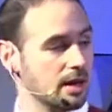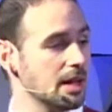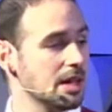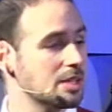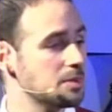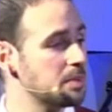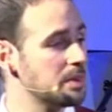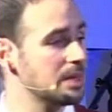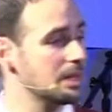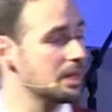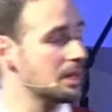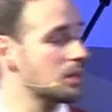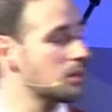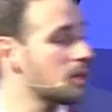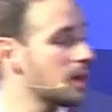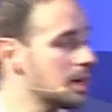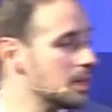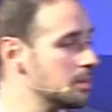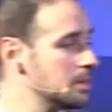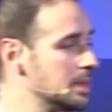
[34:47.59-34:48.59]
has been an
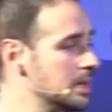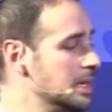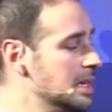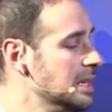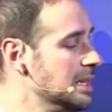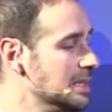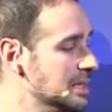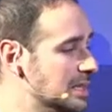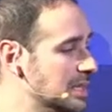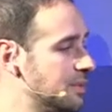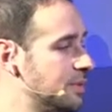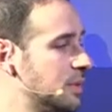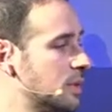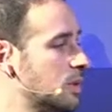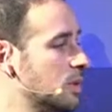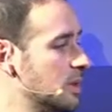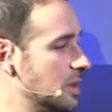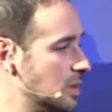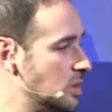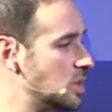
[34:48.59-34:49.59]
incredibly
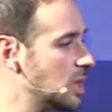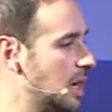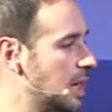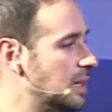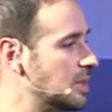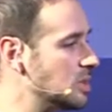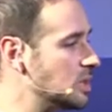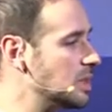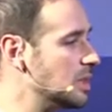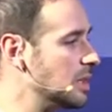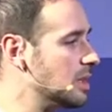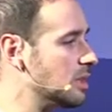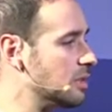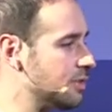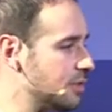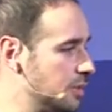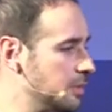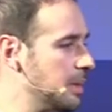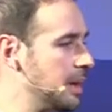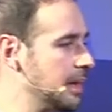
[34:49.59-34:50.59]
difficult and challenging year
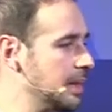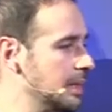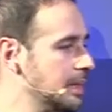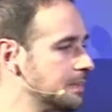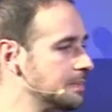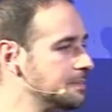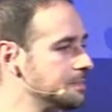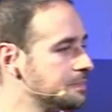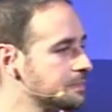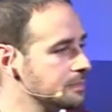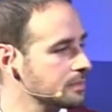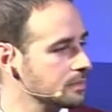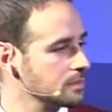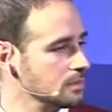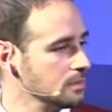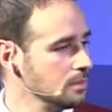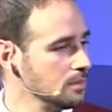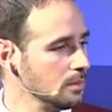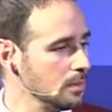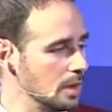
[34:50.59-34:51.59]
for many.
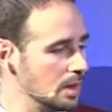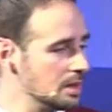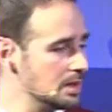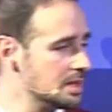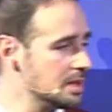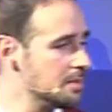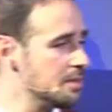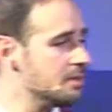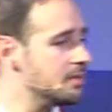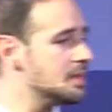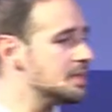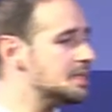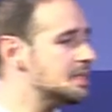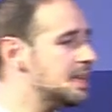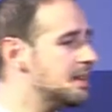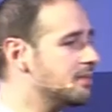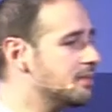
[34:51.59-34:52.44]
Some of us have